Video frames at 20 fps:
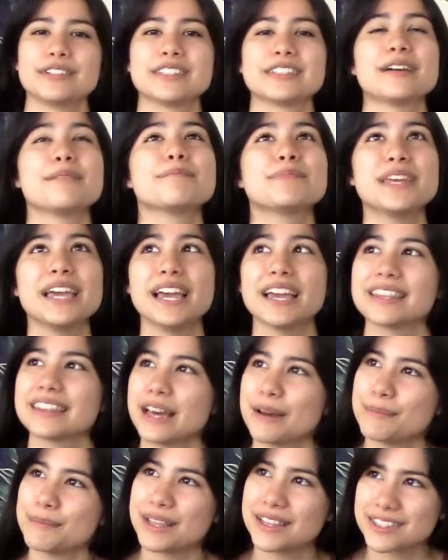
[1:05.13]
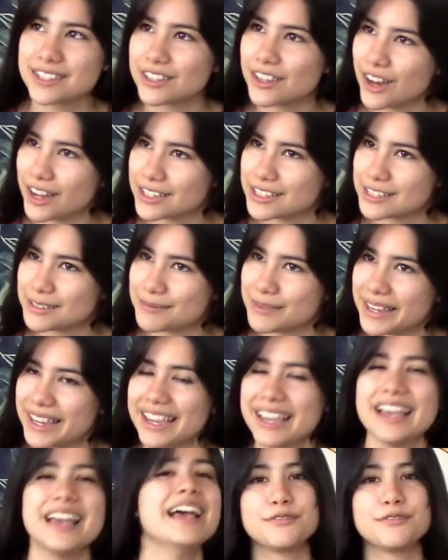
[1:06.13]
something that means a lot to me: